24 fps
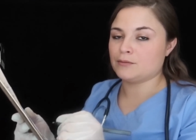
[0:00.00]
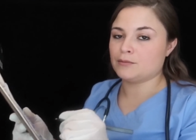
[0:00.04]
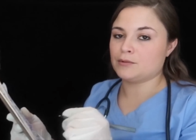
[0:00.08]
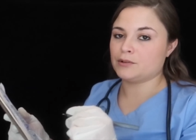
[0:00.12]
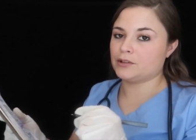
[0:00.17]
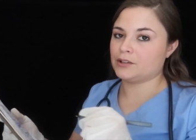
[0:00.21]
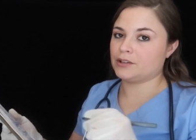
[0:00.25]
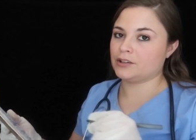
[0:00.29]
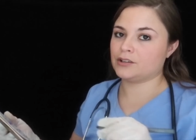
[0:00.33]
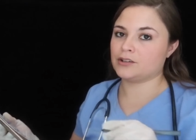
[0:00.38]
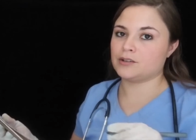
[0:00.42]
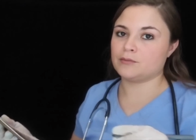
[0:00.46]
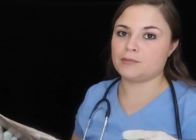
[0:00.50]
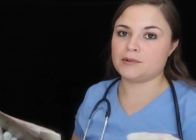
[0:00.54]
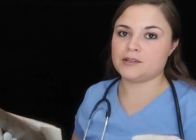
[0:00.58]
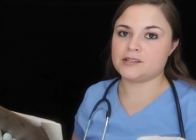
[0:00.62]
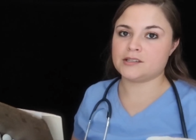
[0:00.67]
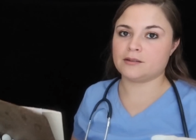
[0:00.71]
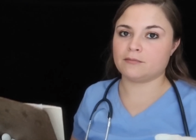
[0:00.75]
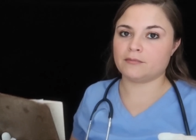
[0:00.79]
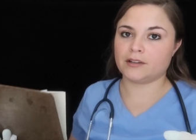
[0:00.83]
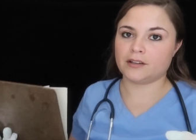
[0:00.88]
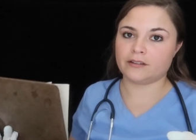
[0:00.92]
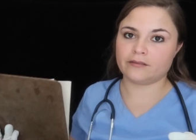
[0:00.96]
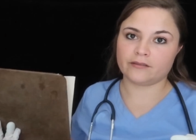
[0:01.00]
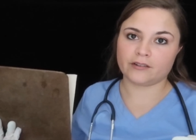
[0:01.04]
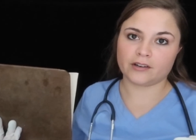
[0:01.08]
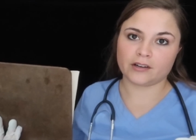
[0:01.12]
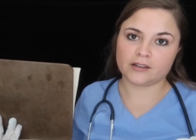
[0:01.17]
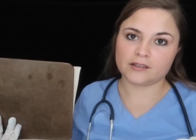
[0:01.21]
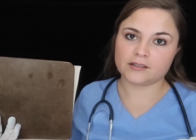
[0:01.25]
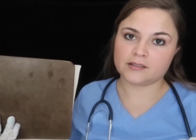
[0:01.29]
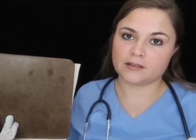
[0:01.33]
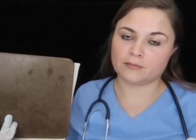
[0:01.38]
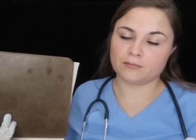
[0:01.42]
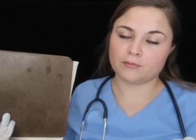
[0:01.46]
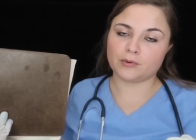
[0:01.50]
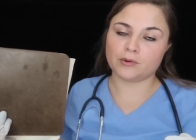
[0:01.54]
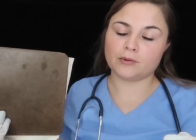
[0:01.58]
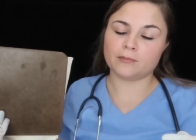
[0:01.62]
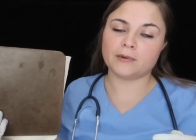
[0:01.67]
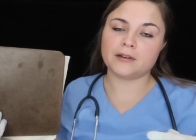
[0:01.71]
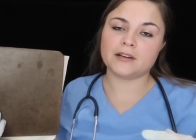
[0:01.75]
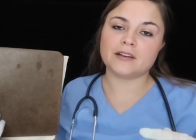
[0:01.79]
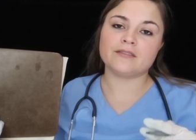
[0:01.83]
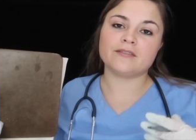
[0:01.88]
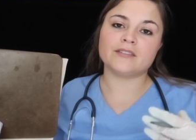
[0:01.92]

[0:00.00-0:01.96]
it really could be something very simple.